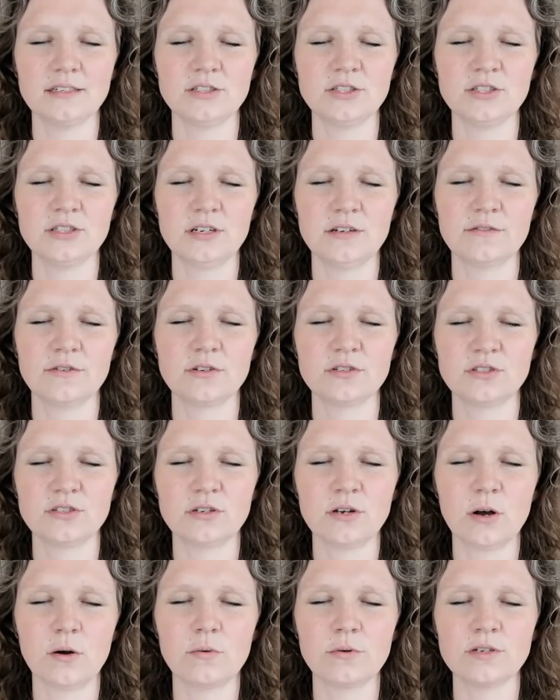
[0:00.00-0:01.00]
She
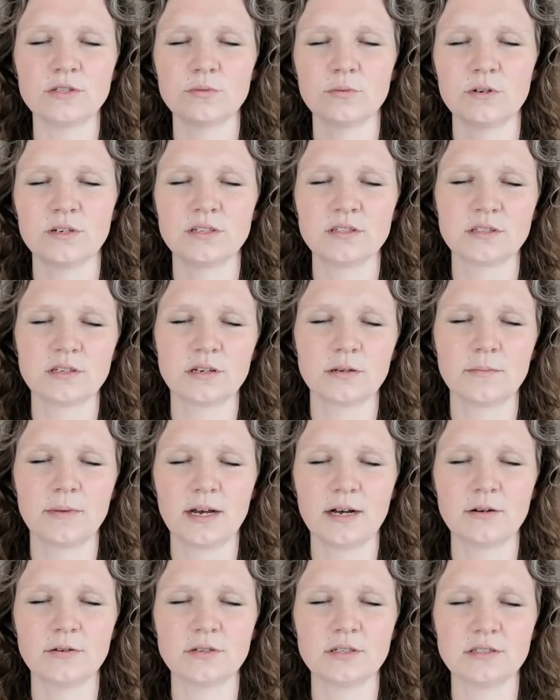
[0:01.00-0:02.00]
always wanted to come
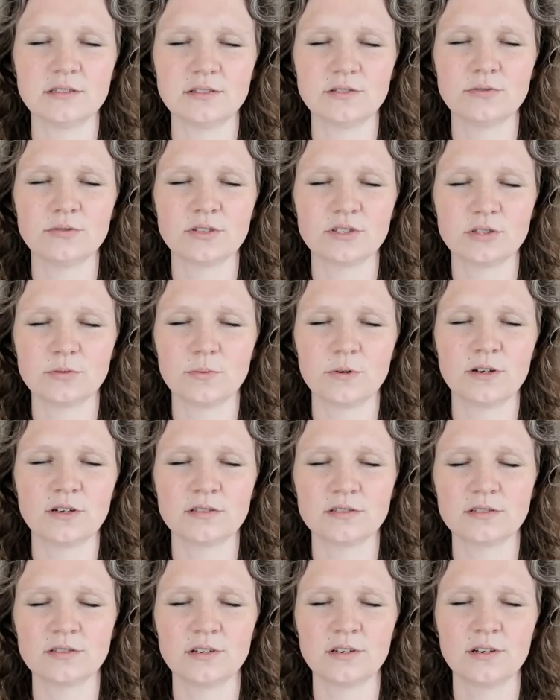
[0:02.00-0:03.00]
out and to
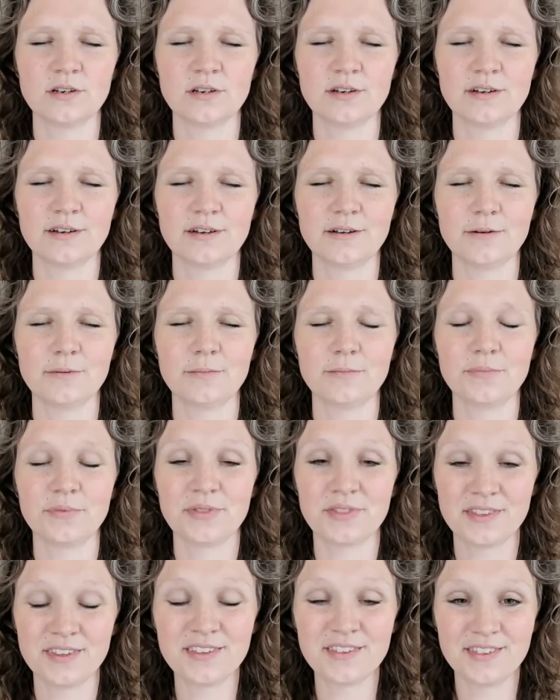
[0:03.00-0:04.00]
express
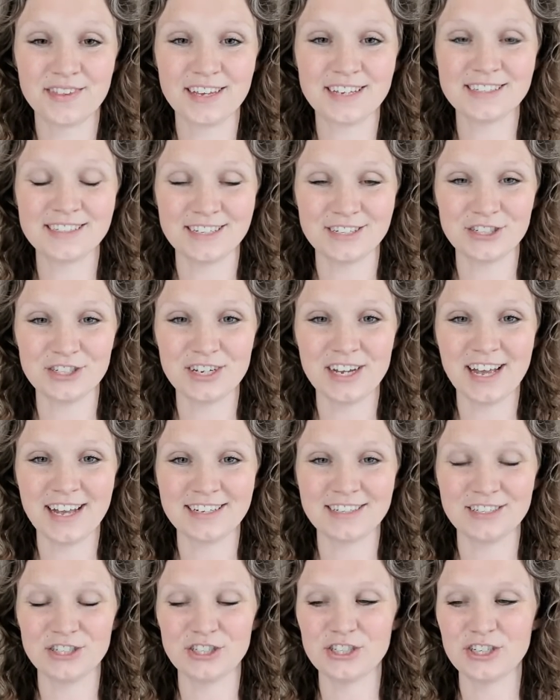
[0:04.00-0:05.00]
the things that she
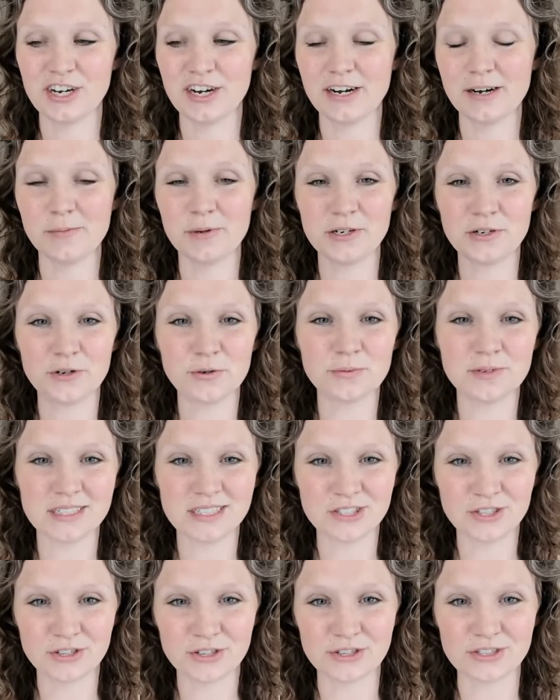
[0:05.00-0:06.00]
had to share, but nobody
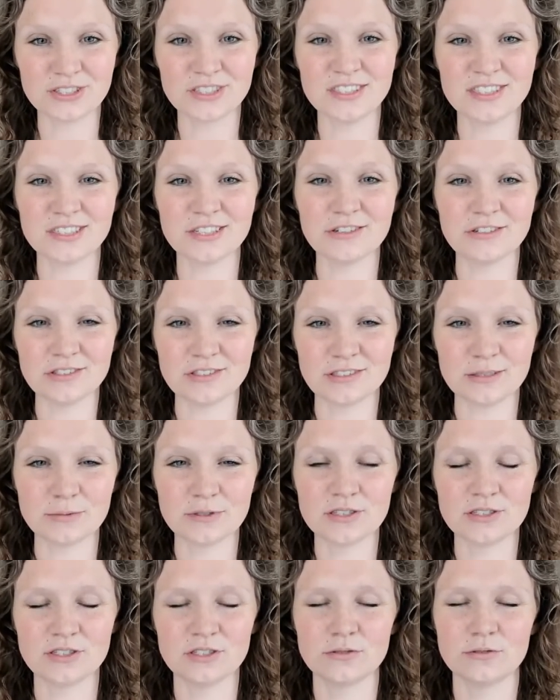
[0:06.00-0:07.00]
took her seriously
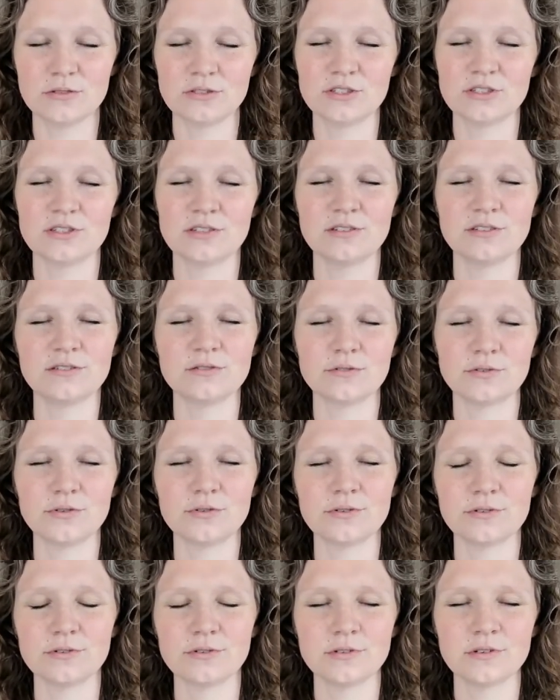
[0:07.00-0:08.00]
because she was just a little
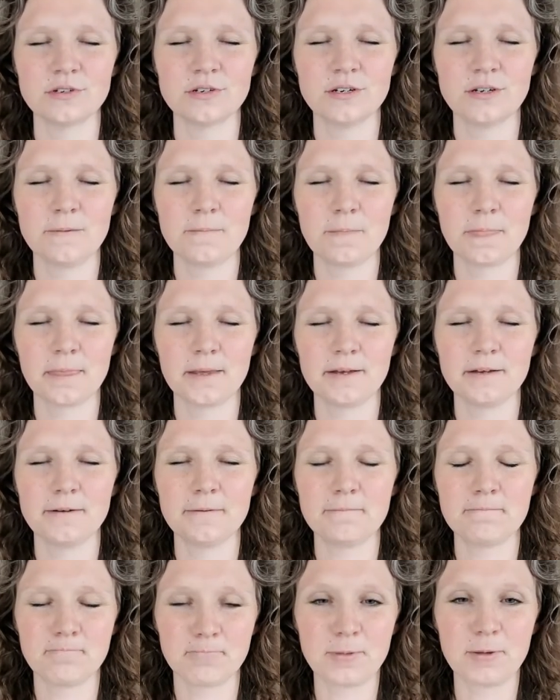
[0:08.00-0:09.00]
girl.
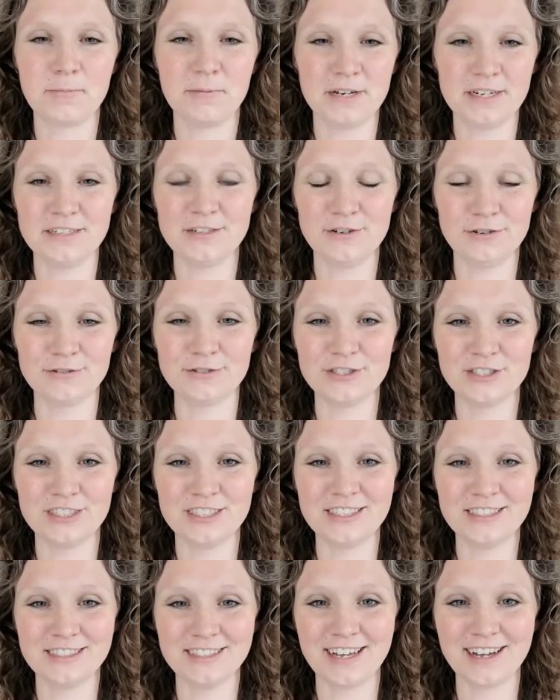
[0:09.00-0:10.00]
But no,
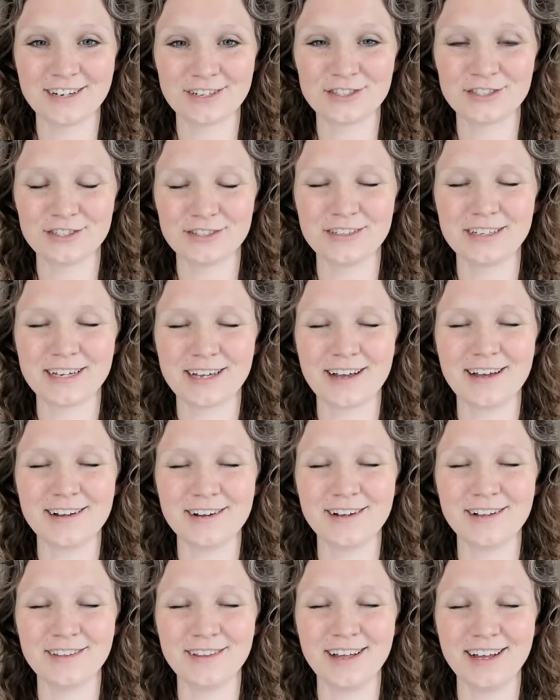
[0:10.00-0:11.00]
she's actually got
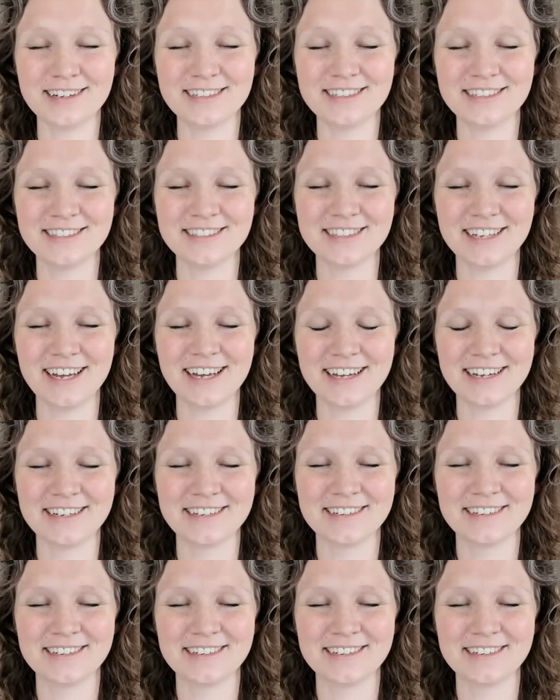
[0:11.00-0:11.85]
a lot to say.